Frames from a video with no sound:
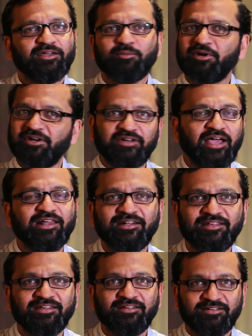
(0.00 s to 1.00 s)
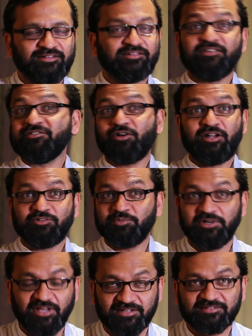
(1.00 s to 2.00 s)
but in reality the things are not as
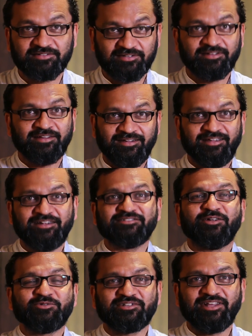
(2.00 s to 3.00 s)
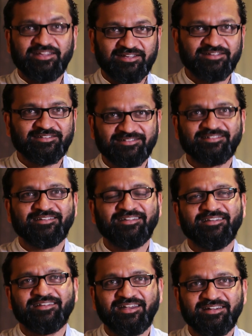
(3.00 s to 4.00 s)
pretty as it sounds like,
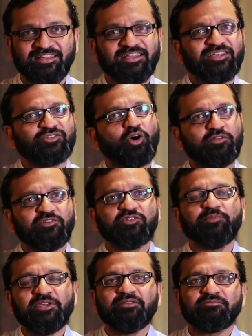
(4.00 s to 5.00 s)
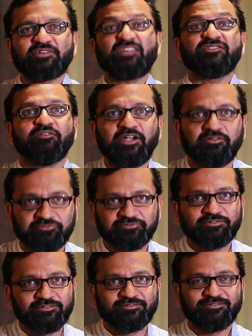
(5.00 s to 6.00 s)
right? So always be
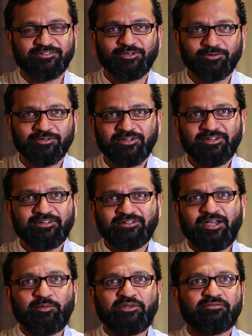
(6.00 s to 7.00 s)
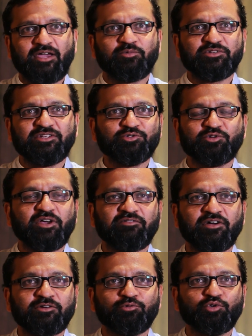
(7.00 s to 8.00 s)
conservative. I would say you should
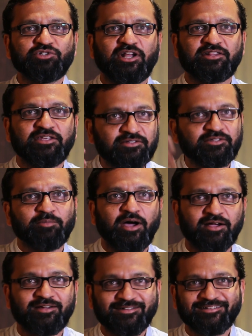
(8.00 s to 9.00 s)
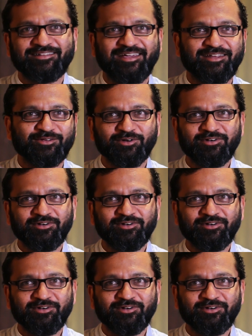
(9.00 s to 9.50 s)
have a Gujarati dimag there.